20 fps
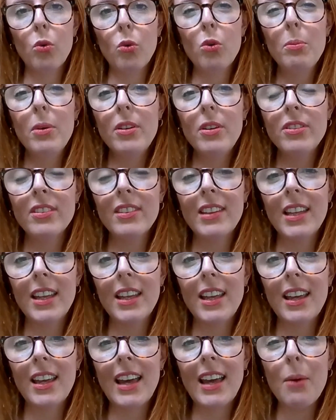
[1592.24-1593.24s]
almost
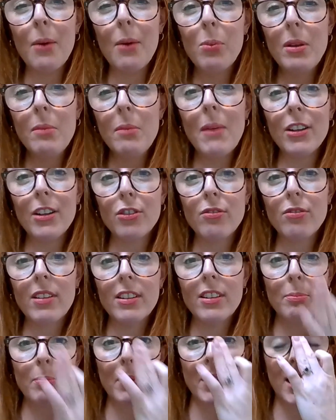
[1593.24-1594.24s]
thinking, can we match
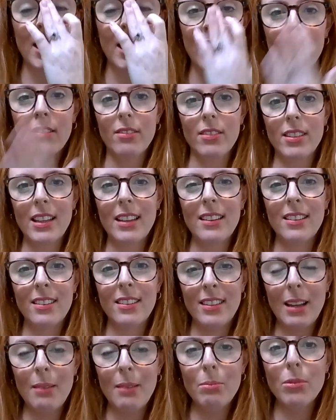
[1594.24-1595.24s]
respite carers at the
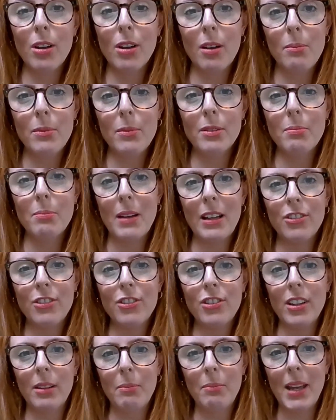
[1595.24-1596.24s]
same time as
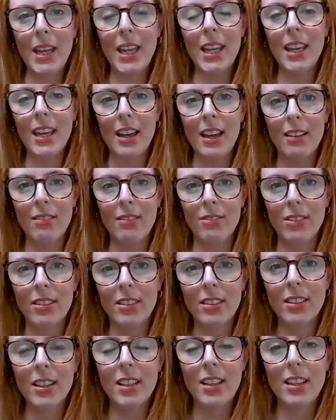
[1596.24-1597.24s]
matching main
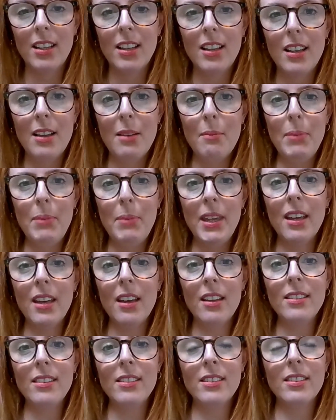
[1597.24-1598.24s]
carers?
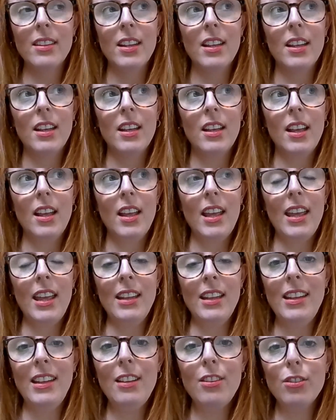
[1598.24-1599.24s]
Because
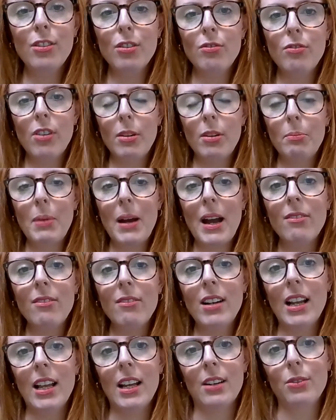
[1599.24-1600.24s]
it needs to run
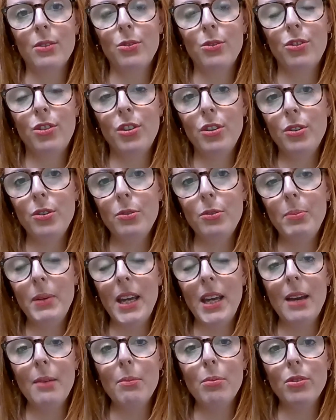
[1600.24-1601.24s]
parallel to
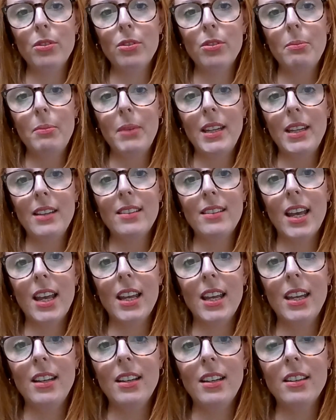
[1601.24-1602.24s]
be able to
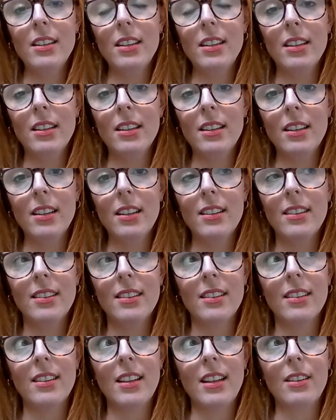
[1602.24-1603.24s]
maintain a
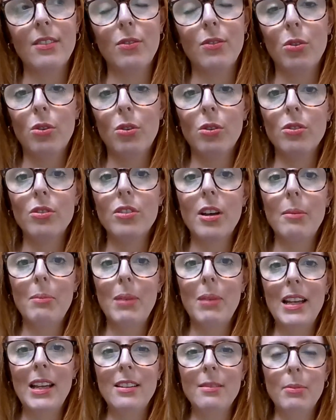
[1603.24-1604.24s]
successful
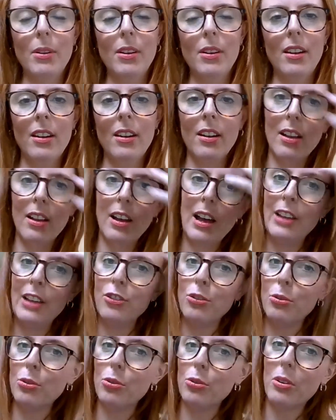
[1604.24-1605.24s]
long-term placement. And
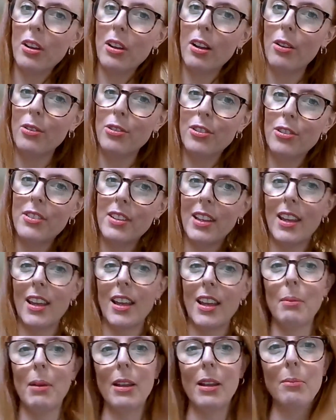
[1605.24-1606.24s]
as you were talking, I was just
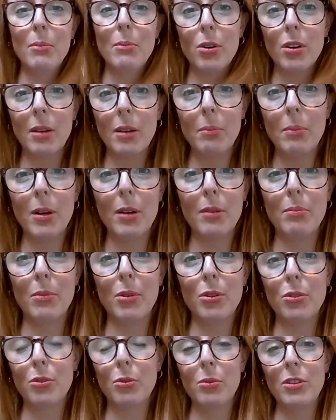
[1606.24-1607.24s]
thinking about the Mockingbird
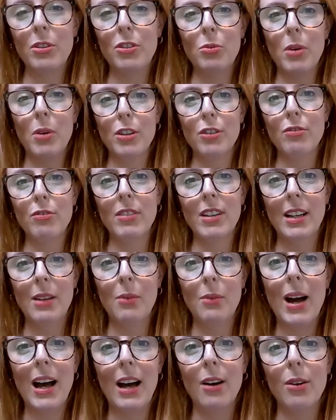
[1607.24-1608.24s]
model, which works
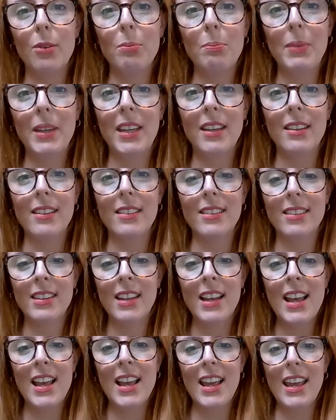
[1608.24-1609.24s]
really well
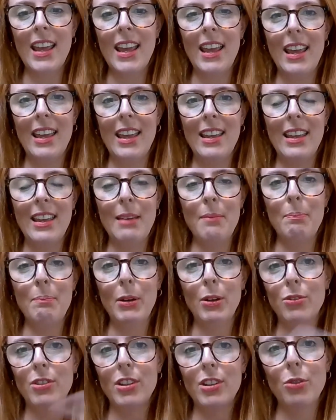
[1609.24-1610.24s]
because it
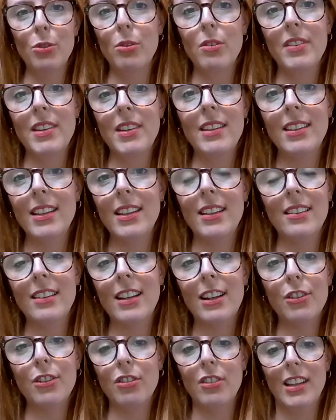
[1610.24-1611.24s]
builds in all of these things
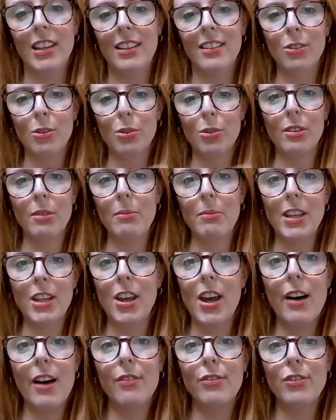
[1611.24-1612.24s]
naturally. It's not
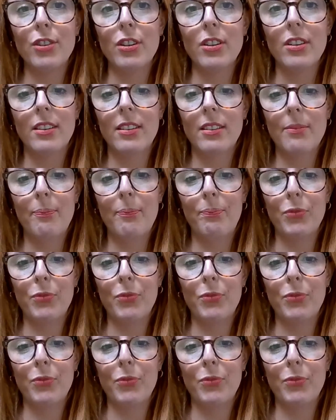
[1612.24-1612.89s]
something you have to